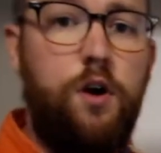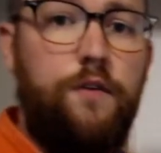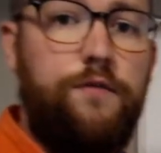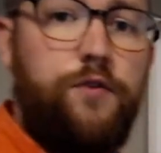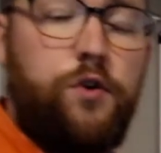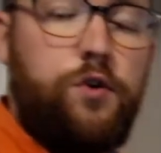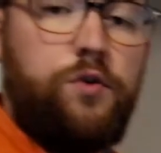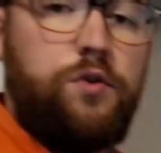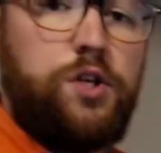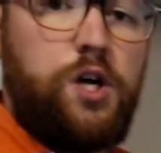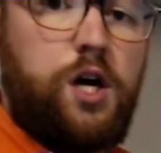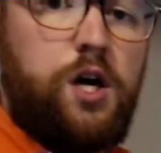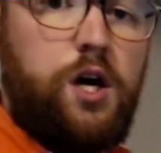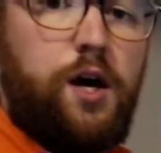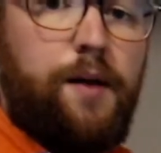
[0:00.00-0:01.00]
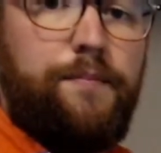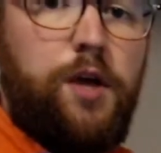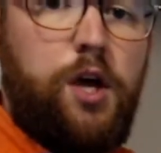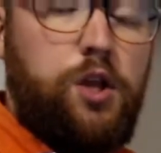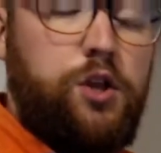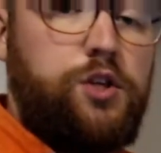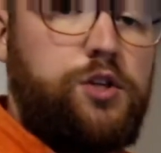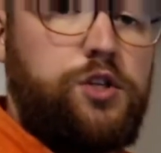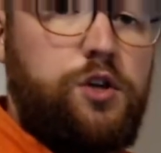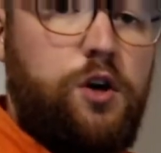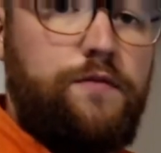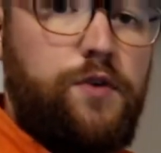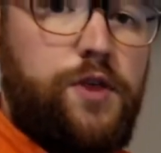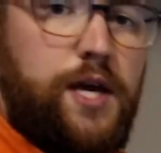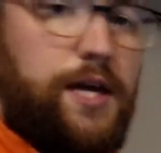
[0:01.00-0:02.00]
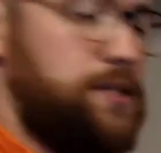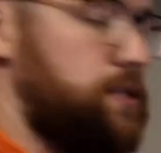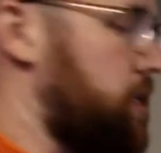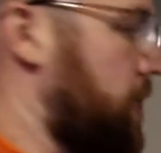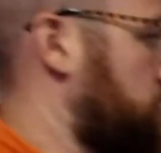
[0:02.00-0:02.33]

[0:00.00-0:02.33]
for google.com. The server then says,